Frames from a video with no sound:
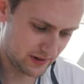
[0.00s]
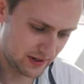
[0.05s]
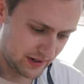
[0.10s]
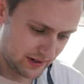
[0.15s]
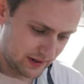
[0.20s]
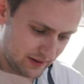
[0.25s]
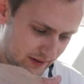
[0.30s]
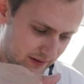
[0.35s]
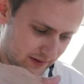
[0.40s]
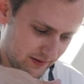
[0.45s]

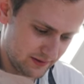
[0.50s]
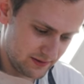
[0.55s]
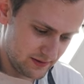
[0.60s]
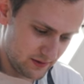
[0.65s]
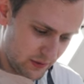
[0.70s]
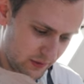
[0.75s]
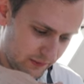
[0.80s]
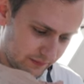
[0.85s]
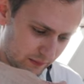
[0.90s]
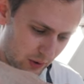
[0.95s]
like
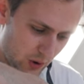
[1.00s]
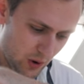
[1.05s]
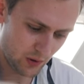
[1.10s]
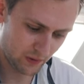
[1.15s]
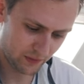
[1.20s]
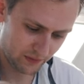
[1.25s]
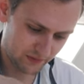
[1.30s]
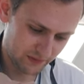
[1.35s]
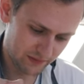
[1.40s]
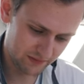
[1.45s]

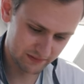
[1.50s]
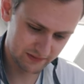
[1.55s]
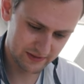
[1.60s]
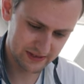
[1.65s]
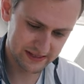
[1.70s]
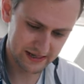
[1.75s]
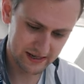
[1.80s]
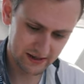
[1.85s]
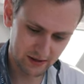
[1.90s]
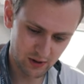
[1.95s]

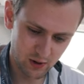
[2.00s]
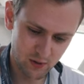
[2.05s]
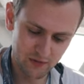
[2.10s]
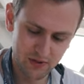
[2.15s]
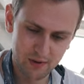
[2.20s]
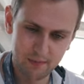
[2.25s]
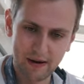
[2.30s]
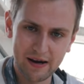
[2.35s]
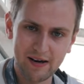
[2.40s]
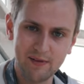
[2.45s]
offset over
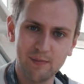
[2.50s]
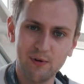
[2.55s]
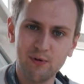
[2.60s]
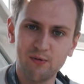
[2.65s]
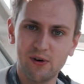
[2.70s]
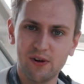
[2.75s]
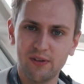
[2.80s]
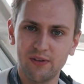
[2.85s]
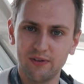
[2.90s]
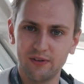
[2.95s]
the pavement
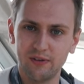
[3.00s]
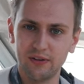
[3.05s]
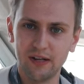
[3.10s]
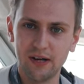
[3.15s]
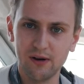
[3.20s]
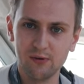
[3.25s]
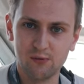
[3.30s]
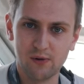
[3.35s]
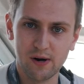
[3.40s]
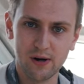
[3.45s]
rather than
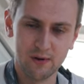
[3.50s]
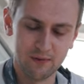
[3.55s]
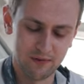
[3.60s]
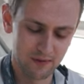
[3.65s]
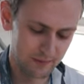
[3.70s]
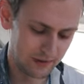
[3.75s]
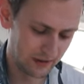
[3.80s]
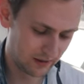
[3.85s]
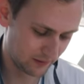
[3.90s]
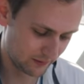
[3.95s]
like right over
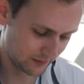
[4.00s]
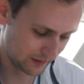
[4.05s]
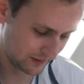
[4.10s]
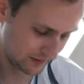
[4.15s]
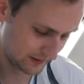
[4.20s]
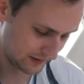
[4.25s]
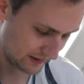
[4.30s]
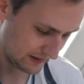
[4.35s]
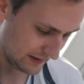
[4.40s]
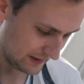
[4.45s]
the middle of the
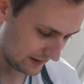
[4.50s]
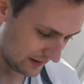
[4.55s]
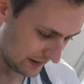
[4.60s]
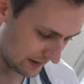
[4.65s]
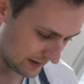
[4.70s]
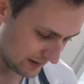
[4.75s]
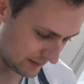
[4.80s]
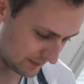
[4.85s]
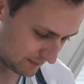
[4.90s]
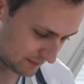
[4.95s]
road,
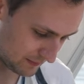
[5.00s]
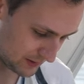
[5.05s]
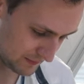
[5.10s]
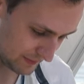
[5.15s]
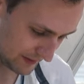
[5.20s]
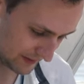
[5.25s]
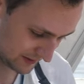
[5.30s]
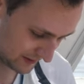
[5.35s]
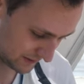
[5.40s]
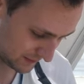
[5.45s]

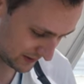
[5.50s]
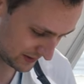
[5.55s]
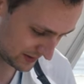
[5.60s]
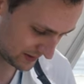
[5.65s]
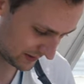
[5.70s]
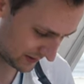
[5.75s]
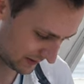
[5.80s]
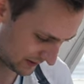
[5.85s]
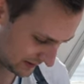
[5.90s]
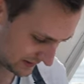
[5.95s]
perspective-wise,
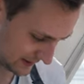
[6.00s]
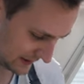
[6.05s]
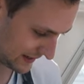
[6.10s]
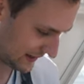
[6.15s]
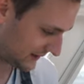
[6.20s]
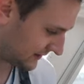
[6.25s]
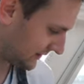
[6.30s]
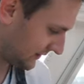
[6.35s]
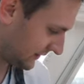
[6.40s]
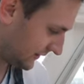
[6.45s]
I think it's
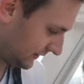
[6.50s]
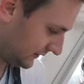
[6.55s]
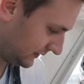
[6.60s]
easier.